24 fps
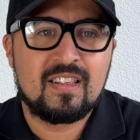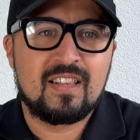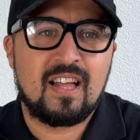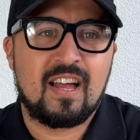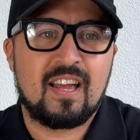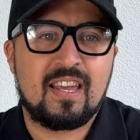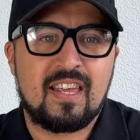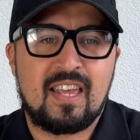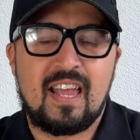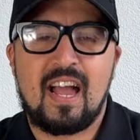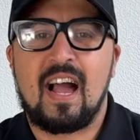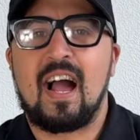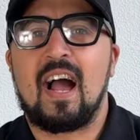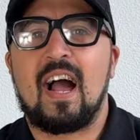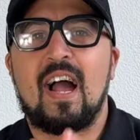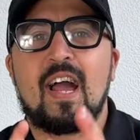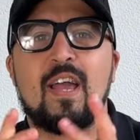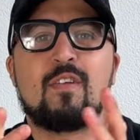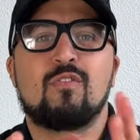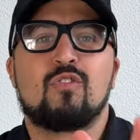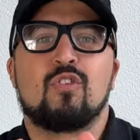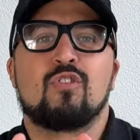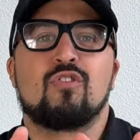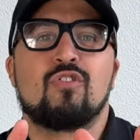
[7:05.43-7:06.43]
Like,
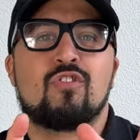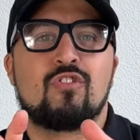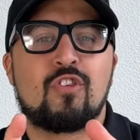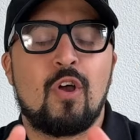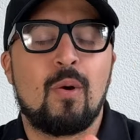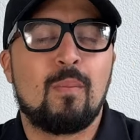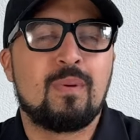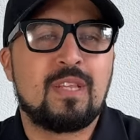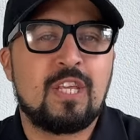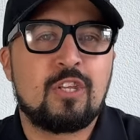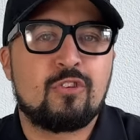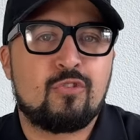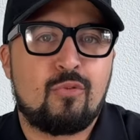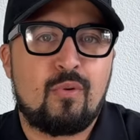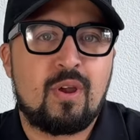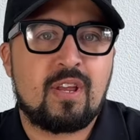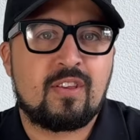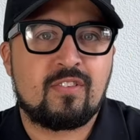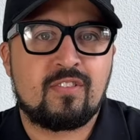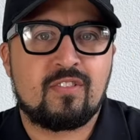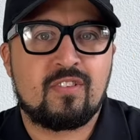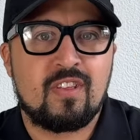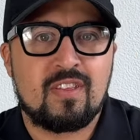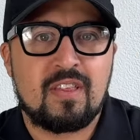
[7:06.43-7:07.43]
I've done so many
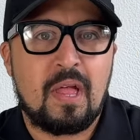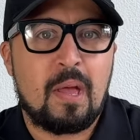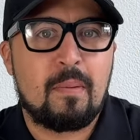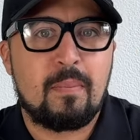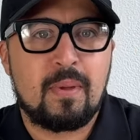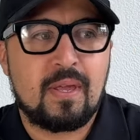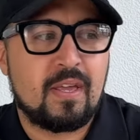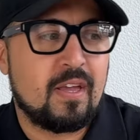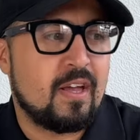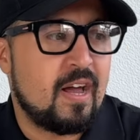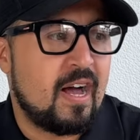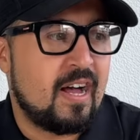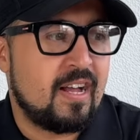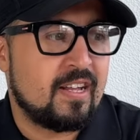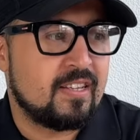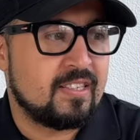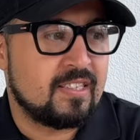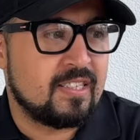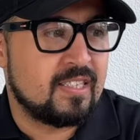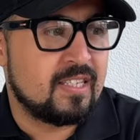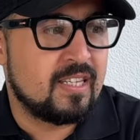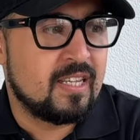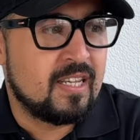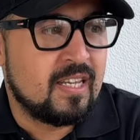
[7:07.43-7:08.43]
tricks to Debbie,
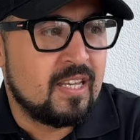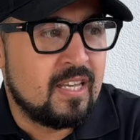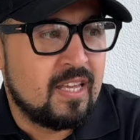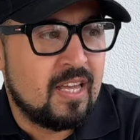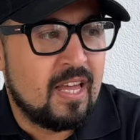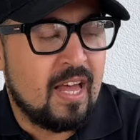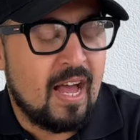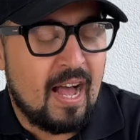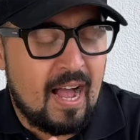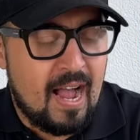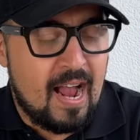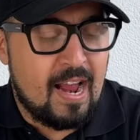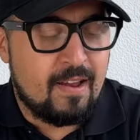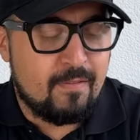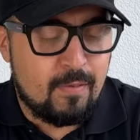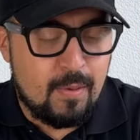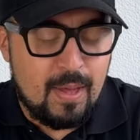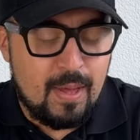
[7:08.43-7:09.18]
and I,